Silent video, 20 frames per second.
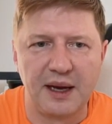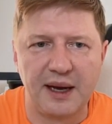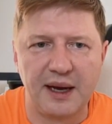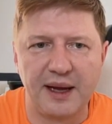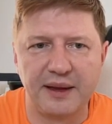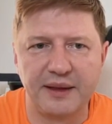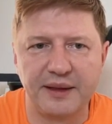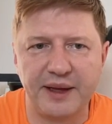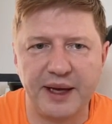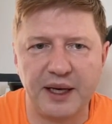
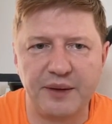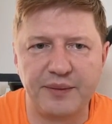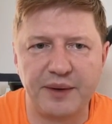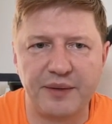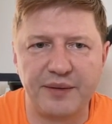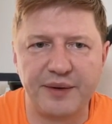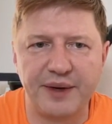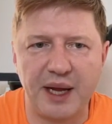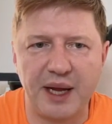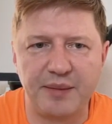And then we
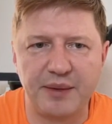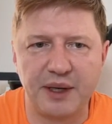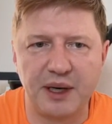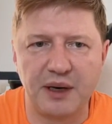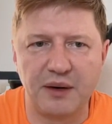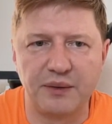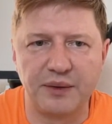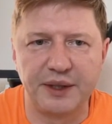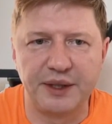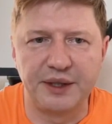are renaming
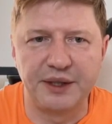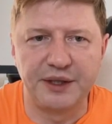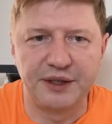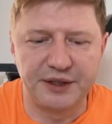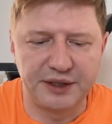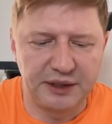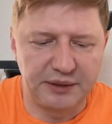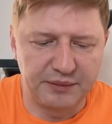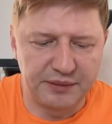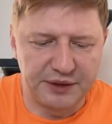our
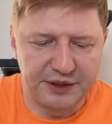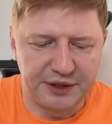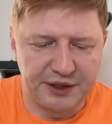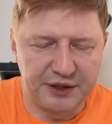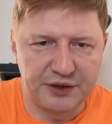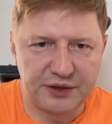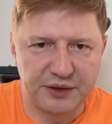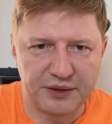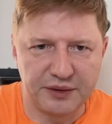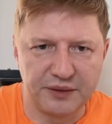
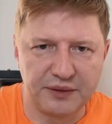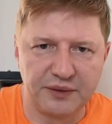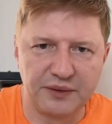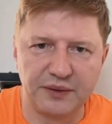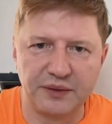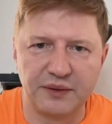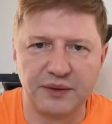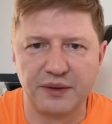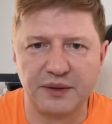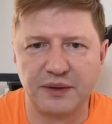initmd
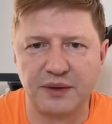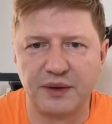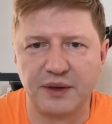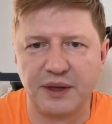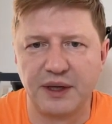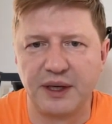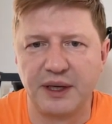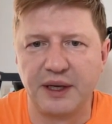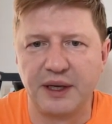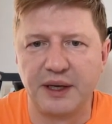to
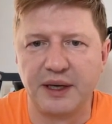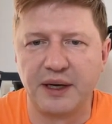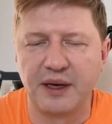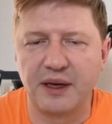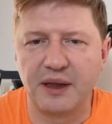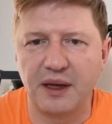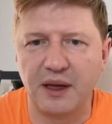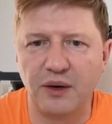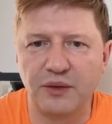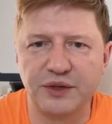
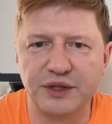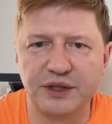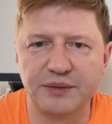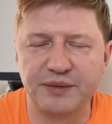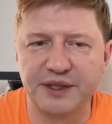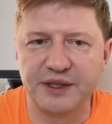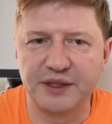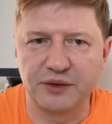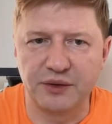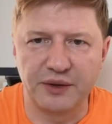
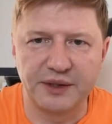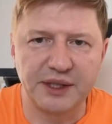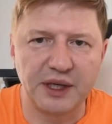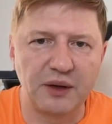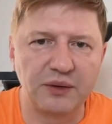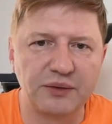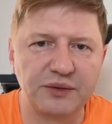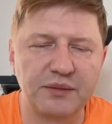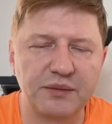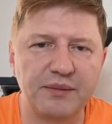md, so it's
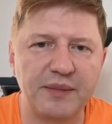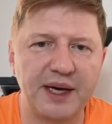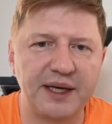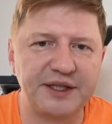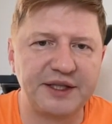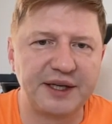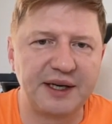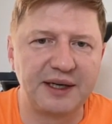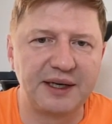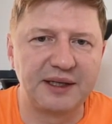
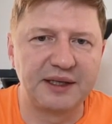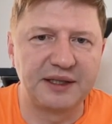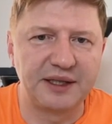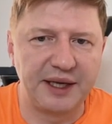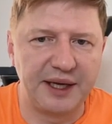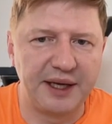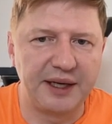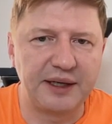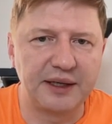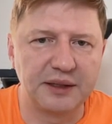automatically
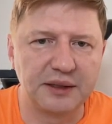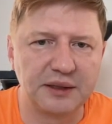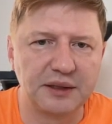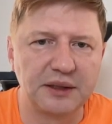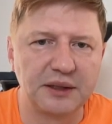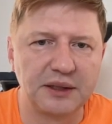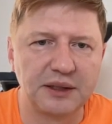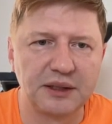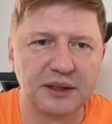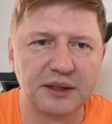taken
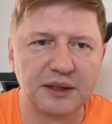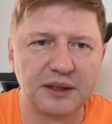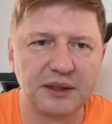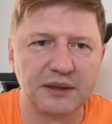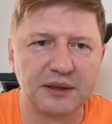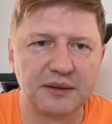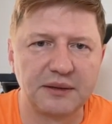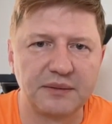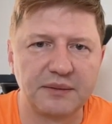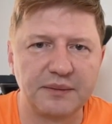
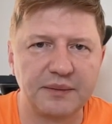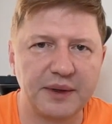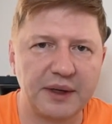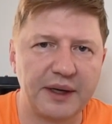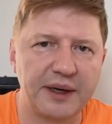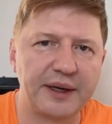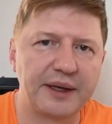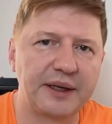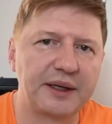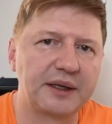
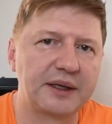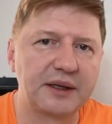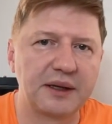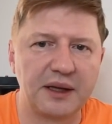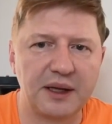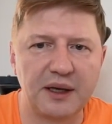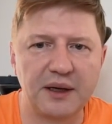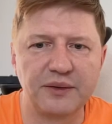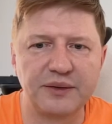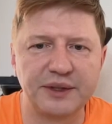by
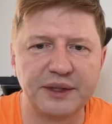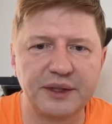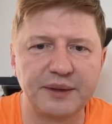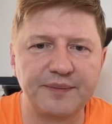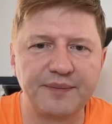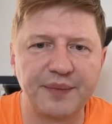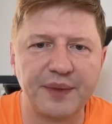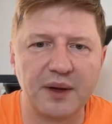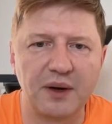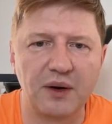
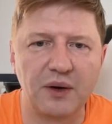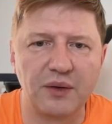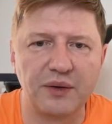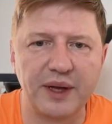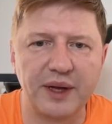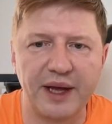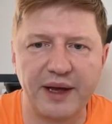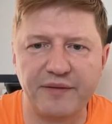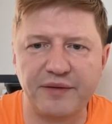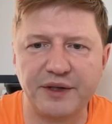cloudy
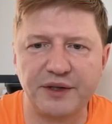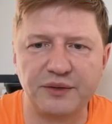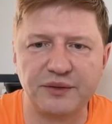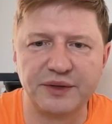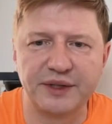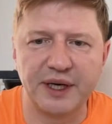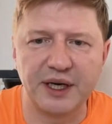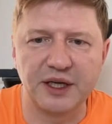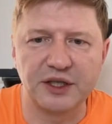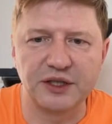on every new
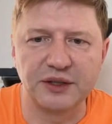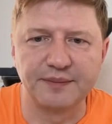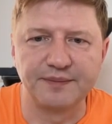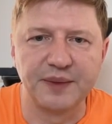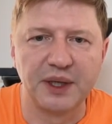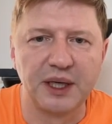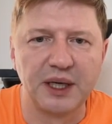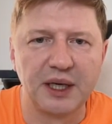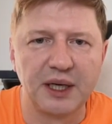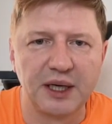section.
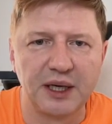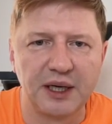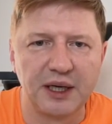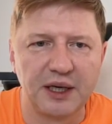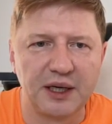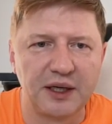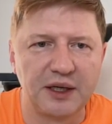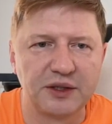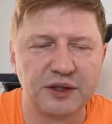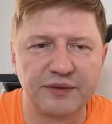
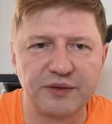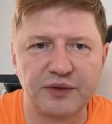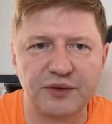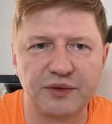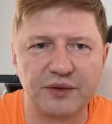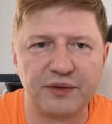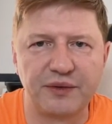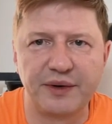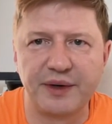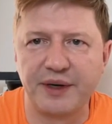So we
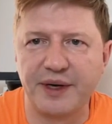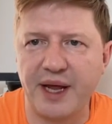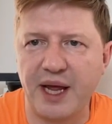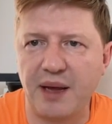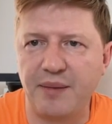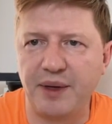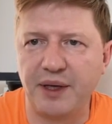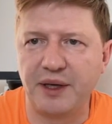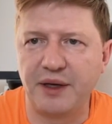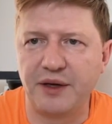do the
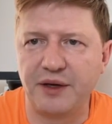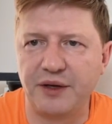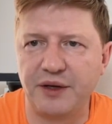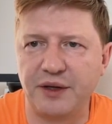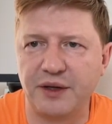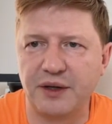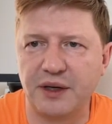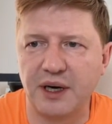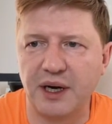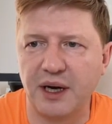renaming
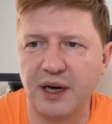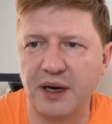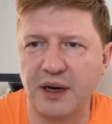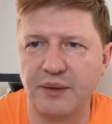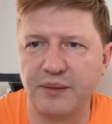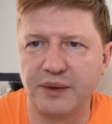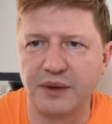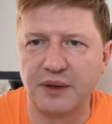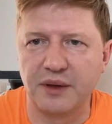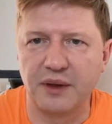here.
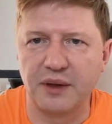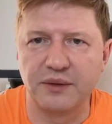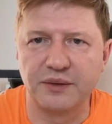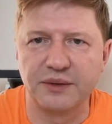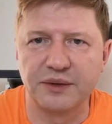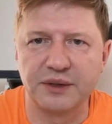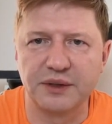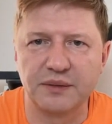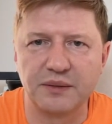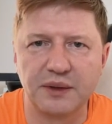I will
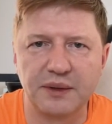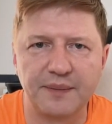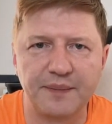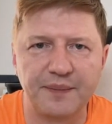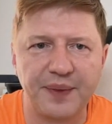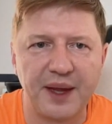close this one.